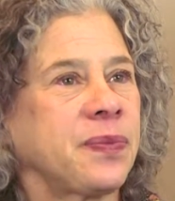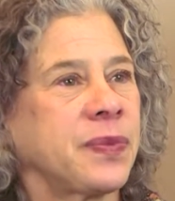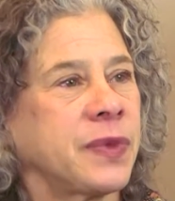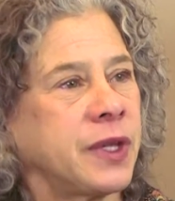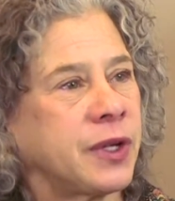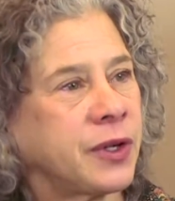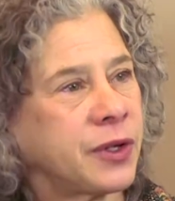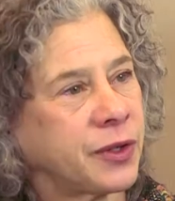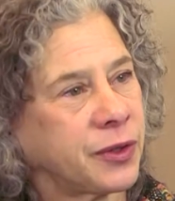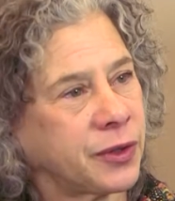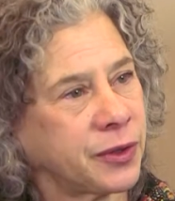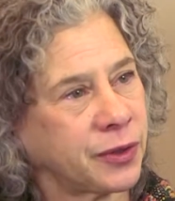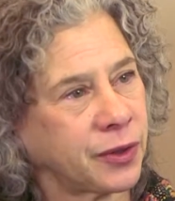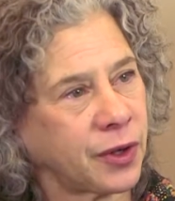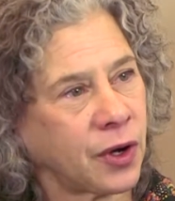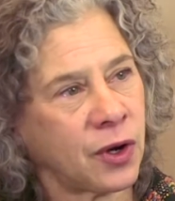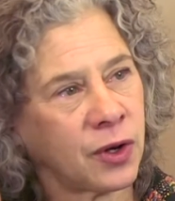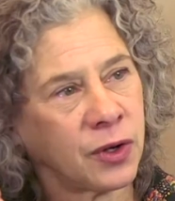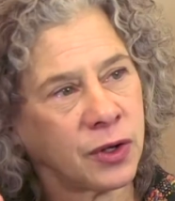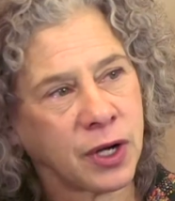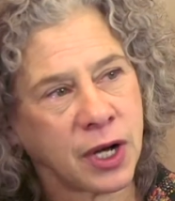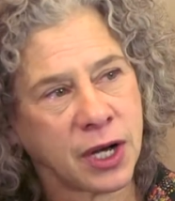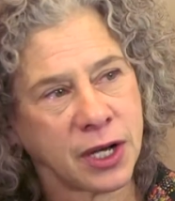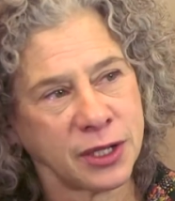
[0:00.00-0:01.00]
there are
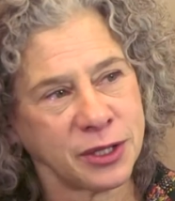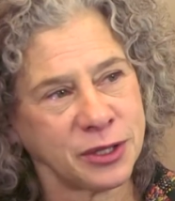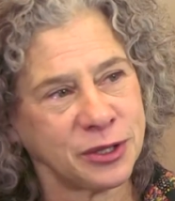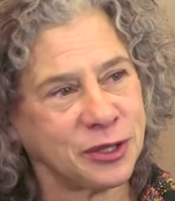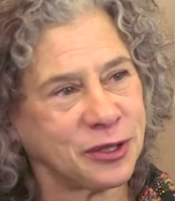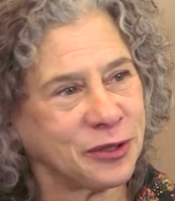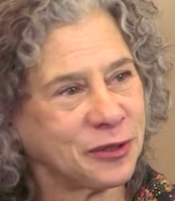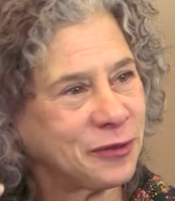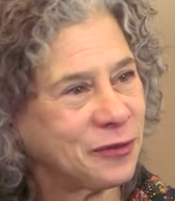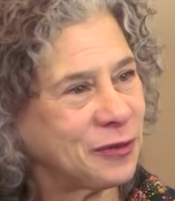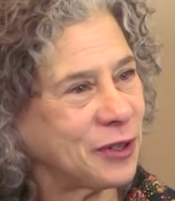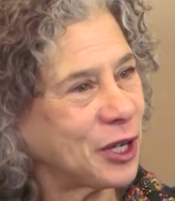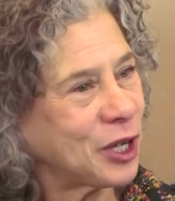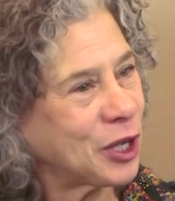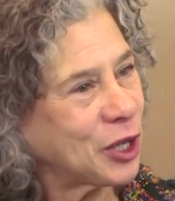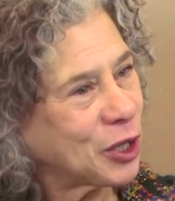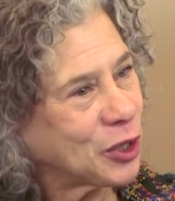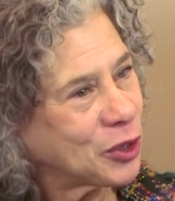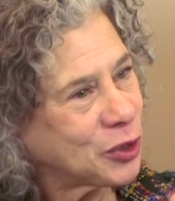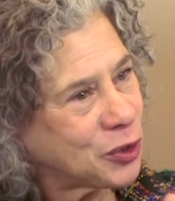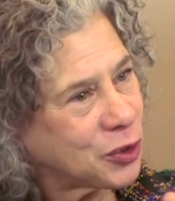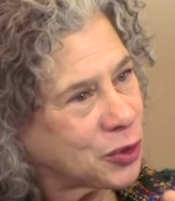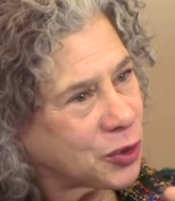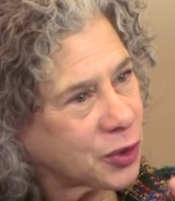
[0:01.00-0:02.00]
all kinds of
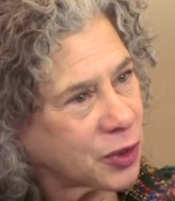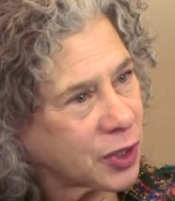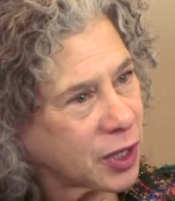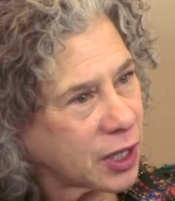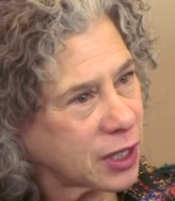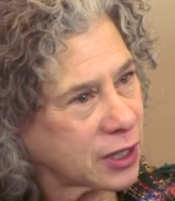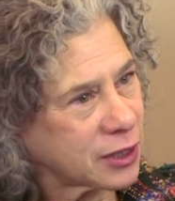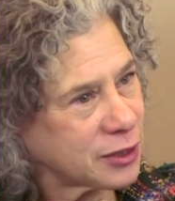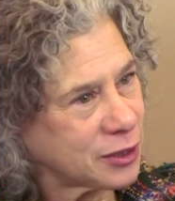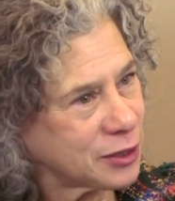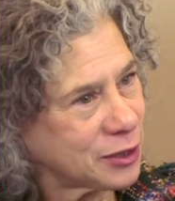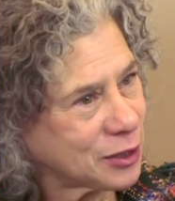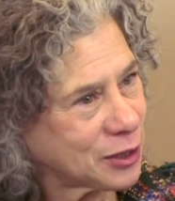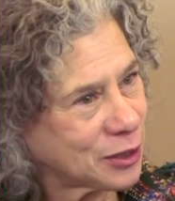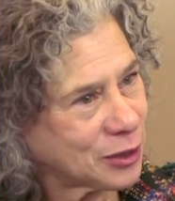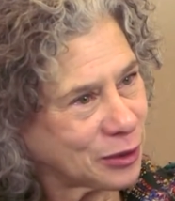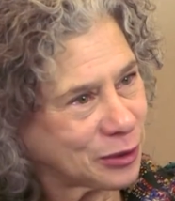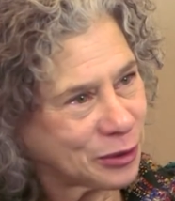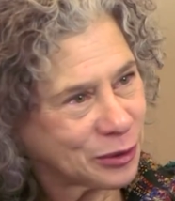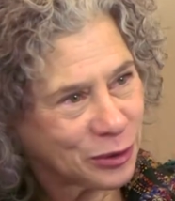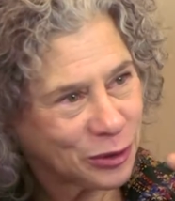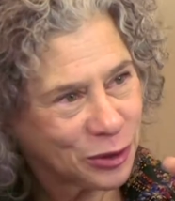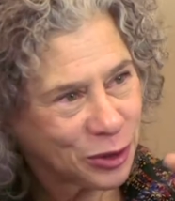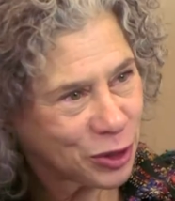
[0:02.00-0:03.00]
neurons
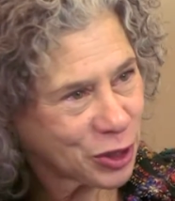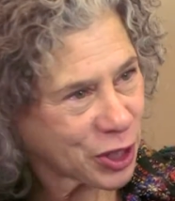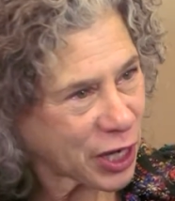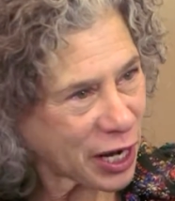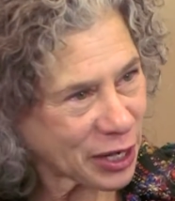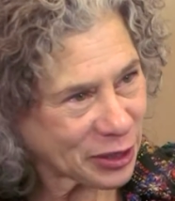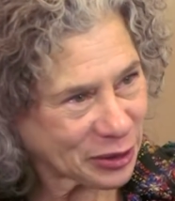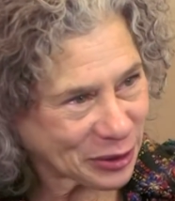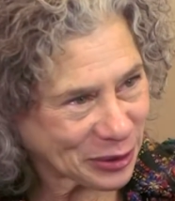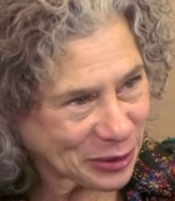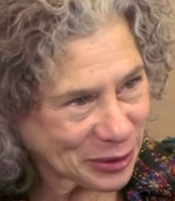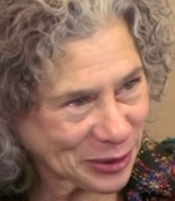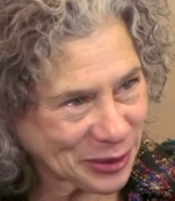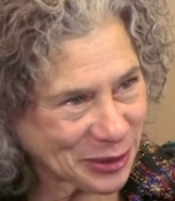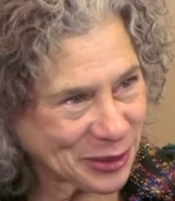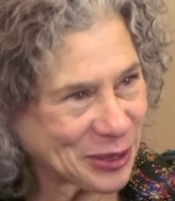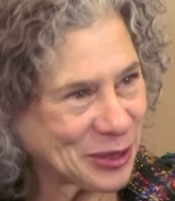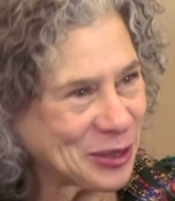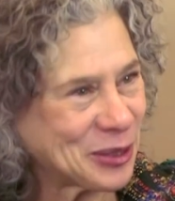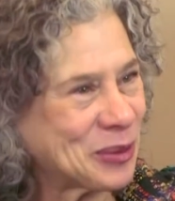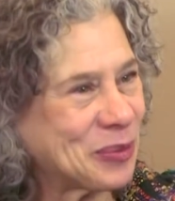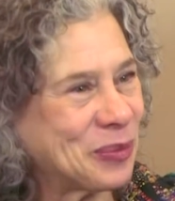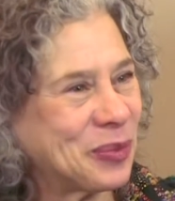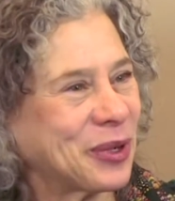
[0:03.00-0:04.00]
and channels
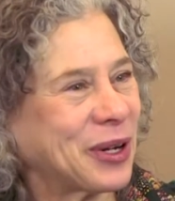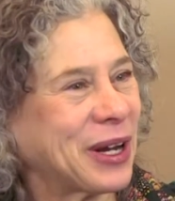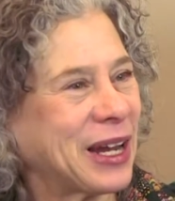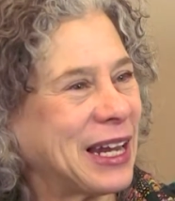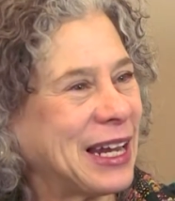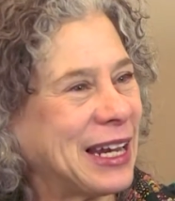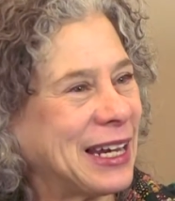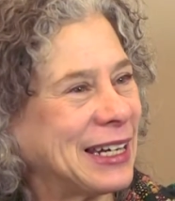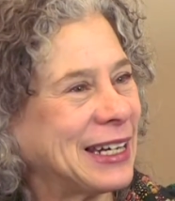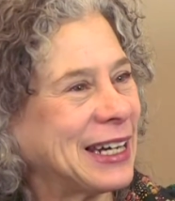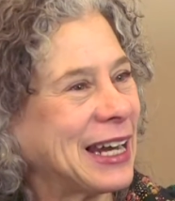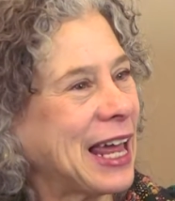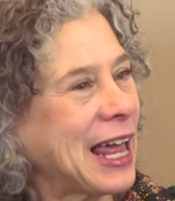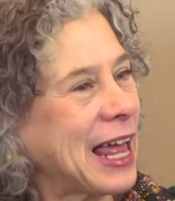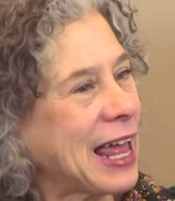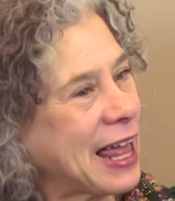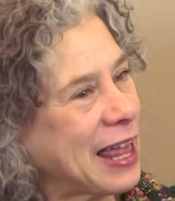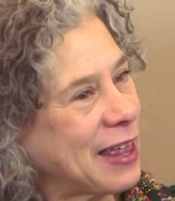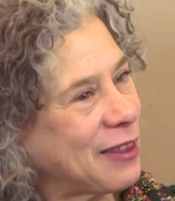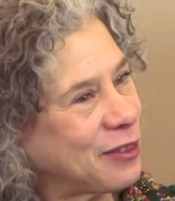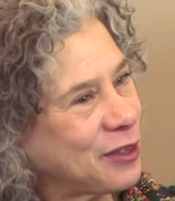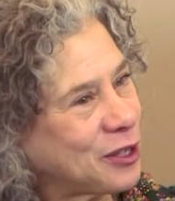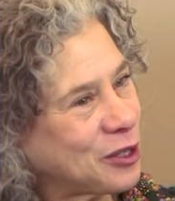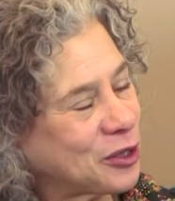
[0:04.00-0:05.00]
in the brain
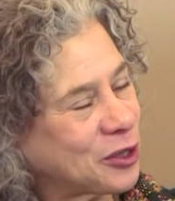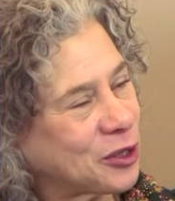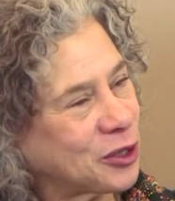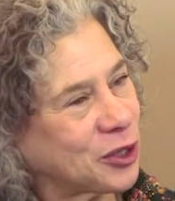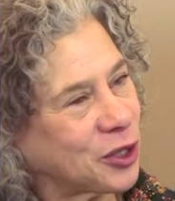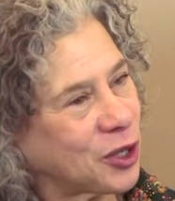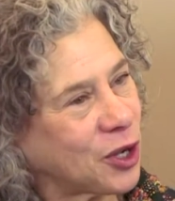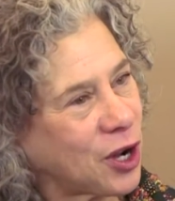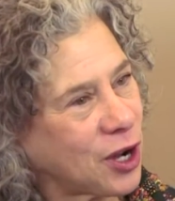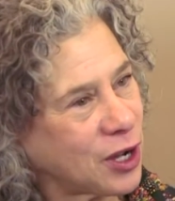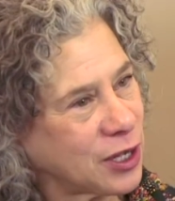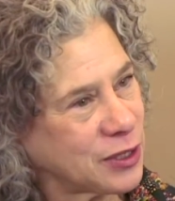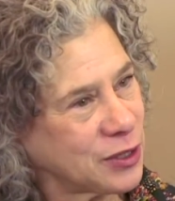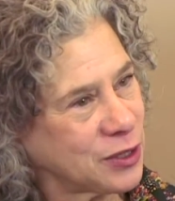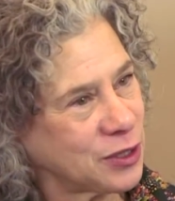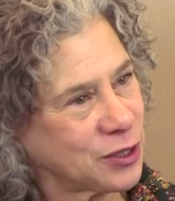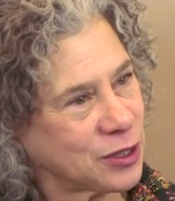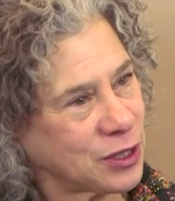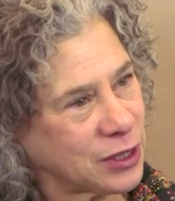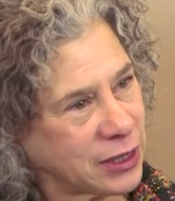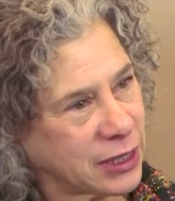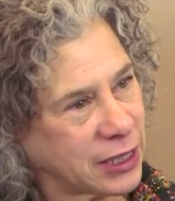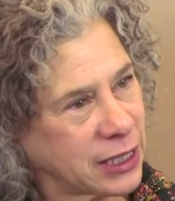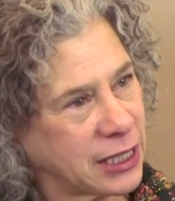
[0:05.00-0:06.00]
that are
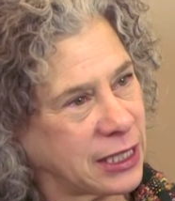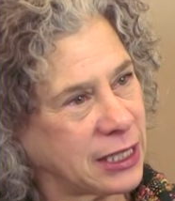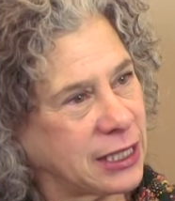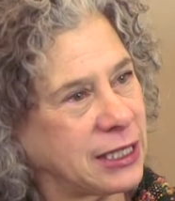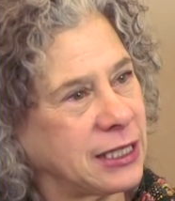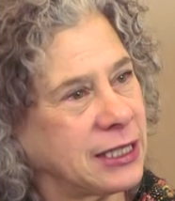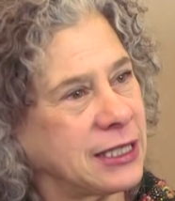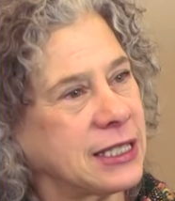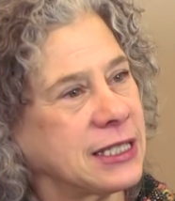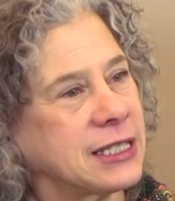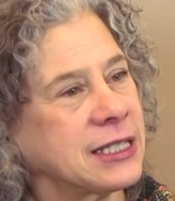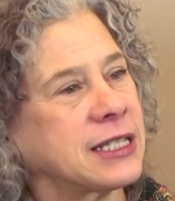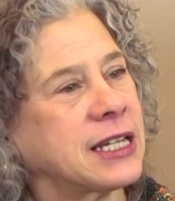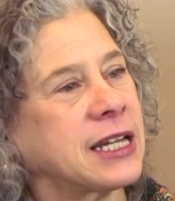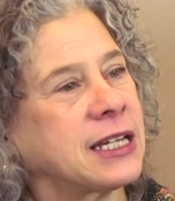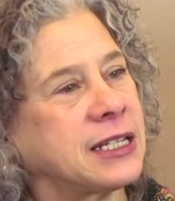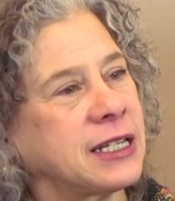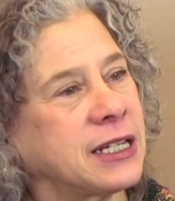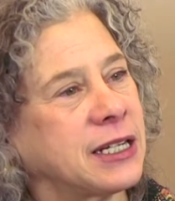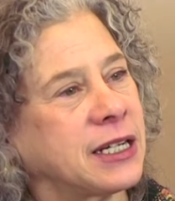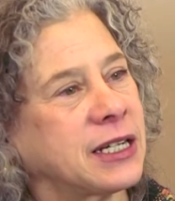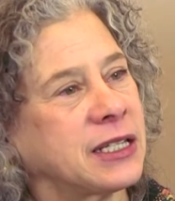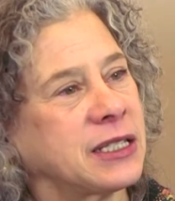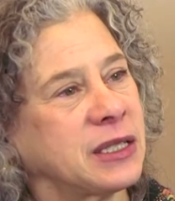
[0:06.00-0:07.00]
constantly
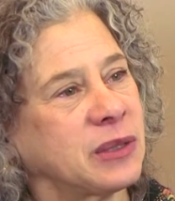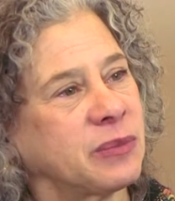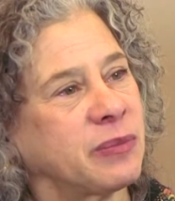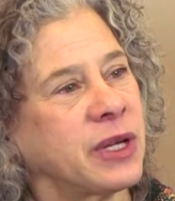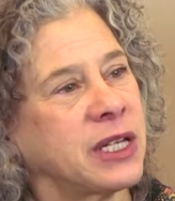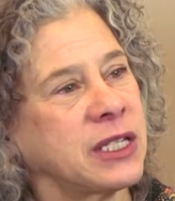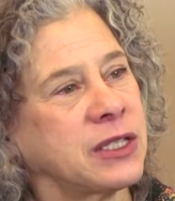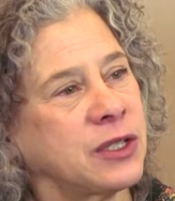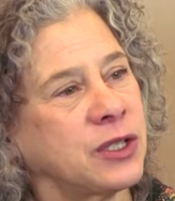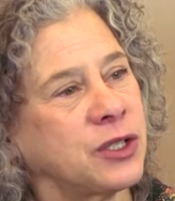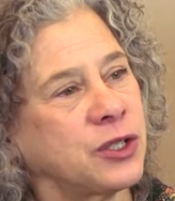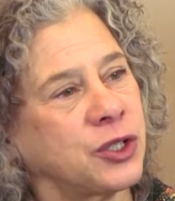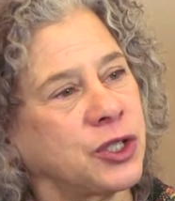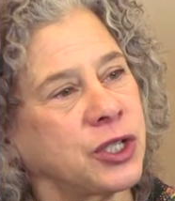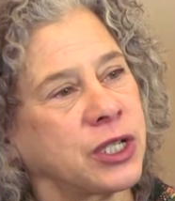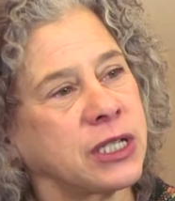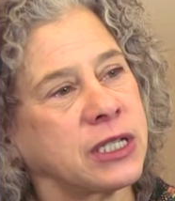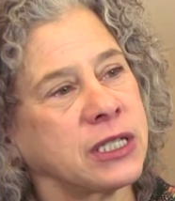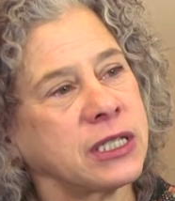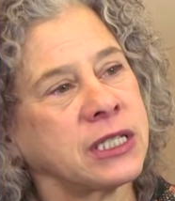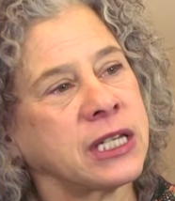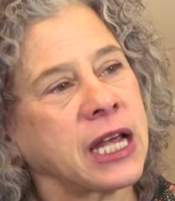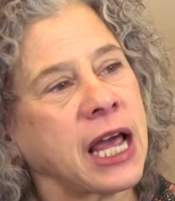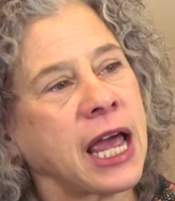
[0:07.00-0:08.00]
sending us
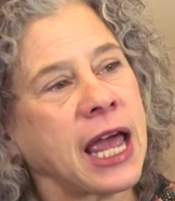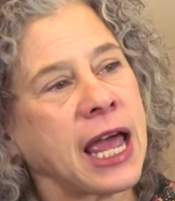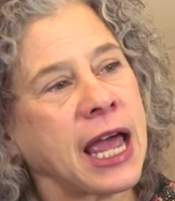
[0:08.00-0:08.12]
messages.